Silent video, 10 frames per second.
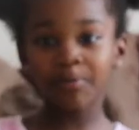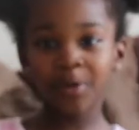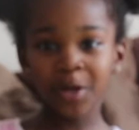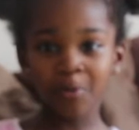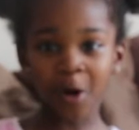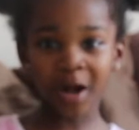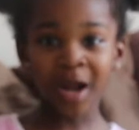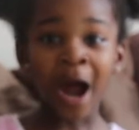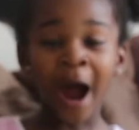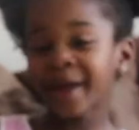everyone,
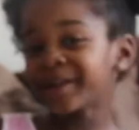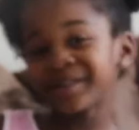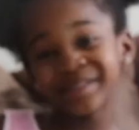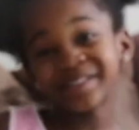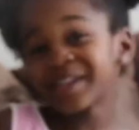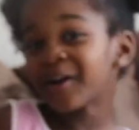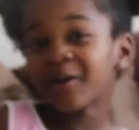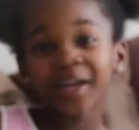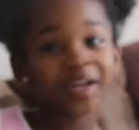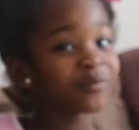are you still
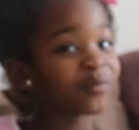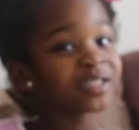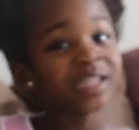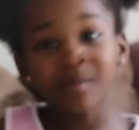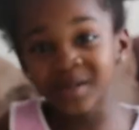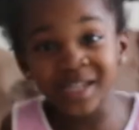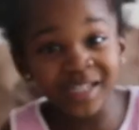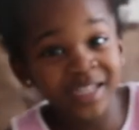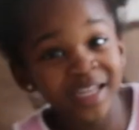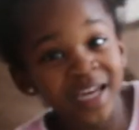looking for something
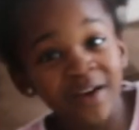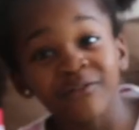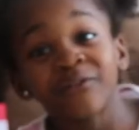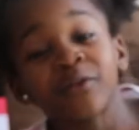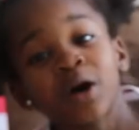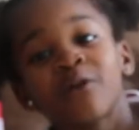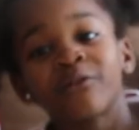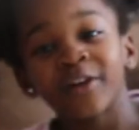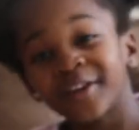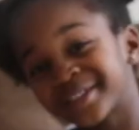to give
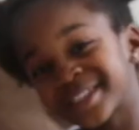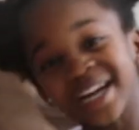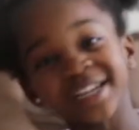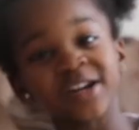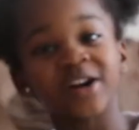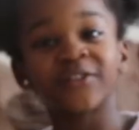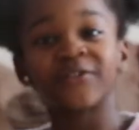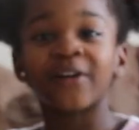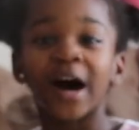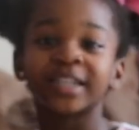for your daddy on
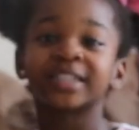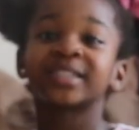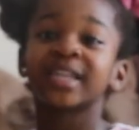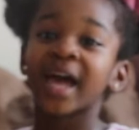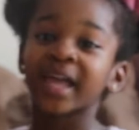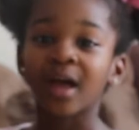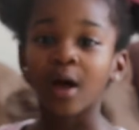Father's Day?